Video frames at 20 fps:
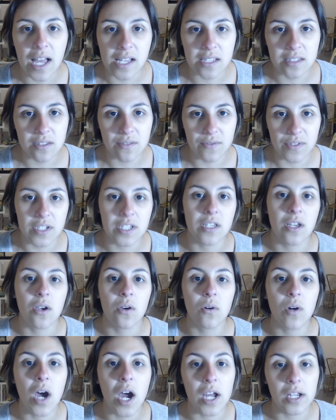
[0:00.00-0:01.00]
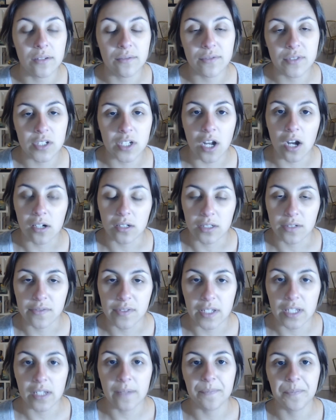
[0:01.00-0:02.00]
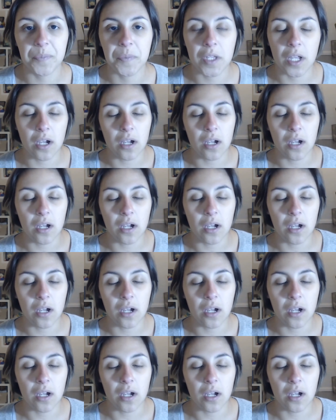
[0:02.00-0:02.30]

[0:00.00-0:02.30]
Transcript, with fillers: last video on photography.